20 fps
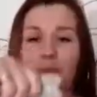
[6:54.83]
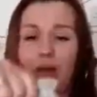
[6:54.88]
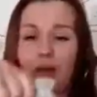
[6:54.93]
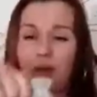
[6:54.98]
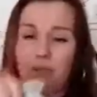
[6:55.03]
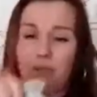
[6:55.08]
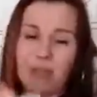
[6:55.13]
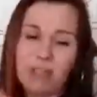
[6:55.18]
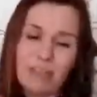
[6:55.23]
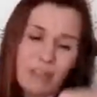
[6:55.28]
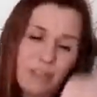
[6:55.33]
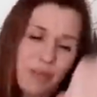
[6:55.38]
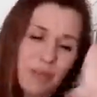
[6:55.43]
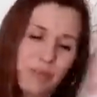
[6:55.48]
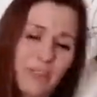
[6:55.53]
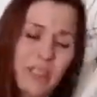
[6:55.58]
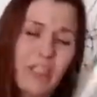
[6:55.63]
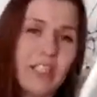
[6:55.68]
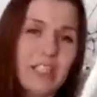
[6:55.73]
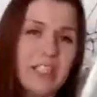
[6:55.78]
home bedroom.
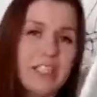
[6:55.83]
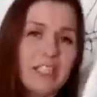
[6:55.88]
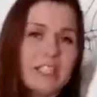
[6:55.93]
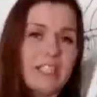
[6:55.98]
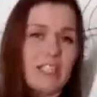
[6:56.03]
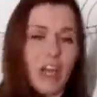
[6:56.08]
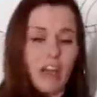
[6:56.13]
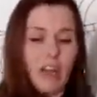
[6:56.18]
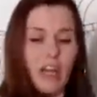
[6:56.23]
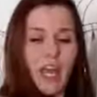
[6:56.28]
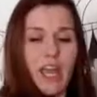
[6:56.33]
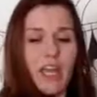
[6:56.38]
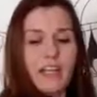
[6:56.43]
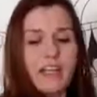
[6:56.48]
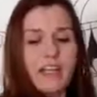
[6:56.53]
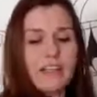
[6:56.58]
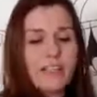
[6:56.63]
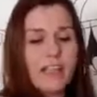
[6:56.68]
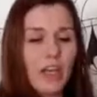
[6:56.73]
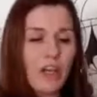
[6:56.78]
Okay,
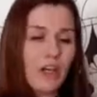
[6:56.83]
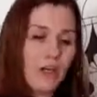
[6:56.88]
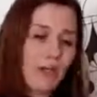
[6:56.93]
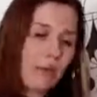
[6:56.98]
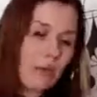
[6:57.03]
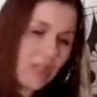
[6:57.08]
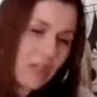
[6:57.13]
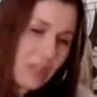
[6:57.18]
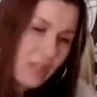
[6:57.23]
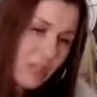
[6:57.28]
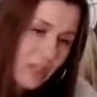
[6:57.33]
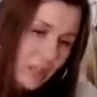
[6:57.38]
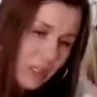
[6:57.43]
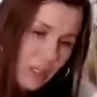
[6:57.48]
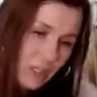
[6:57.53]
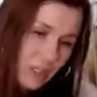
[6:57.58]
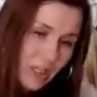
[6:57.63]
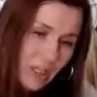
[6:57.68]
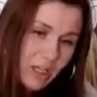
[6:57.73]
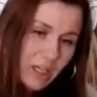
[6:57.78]
so
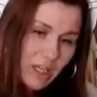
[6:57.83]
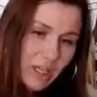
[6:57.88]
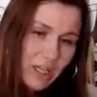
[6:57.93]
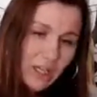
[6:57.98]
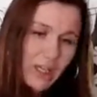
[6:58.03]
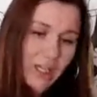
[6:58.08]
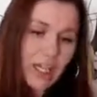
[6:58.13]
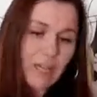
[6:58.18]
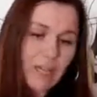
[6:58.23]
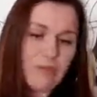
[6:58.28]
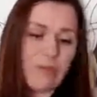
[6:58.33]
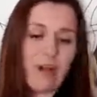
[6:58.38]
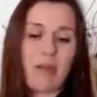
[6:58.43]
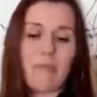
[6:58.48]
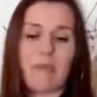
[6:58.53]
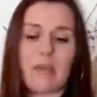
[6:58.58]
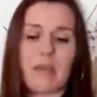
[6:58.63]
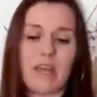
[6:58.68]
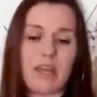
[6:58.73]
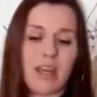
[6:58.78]
keep
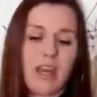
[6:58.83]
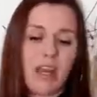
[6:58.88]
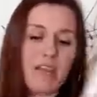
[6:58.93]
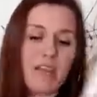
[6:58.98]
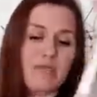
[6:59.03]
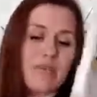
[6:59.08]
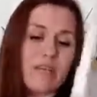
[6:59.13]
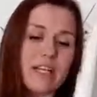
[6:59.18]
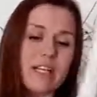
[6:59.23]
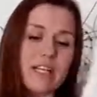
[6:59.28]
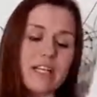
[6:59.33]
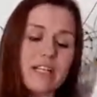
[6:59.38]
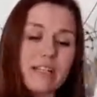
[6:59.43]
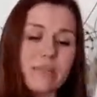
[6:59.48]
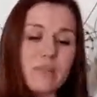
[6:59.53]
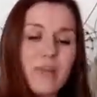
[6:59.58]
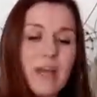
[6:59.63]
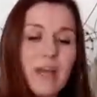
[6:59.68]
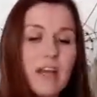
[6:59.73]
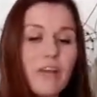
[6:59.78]
wrapping. It really
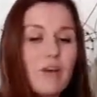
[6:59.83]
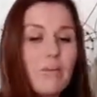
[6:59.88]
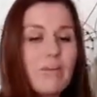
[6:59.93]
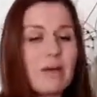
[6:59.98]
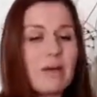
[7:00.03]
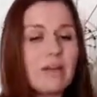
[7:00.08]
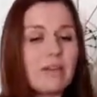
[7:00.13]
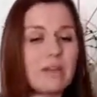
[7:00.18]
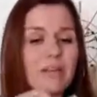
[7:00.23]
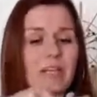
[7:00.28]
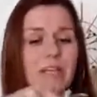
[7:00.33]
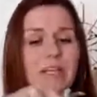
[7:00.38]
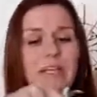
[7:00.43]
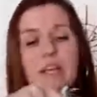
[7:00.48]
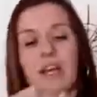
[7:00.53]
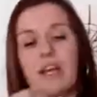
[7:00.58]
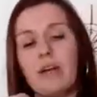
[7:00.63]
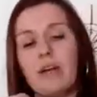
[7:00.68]
doesn't matter about the